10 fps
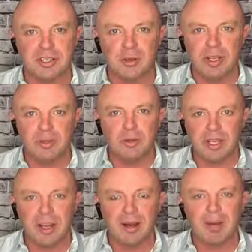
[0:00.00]
We do
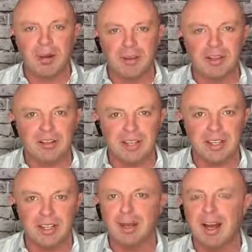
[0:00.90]
care about what they're
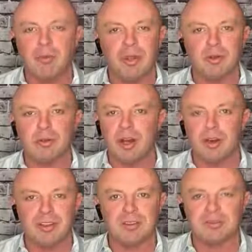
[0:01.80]
thinking about. We do
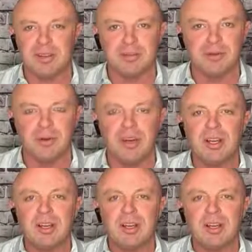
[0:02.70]
know that it's fearful.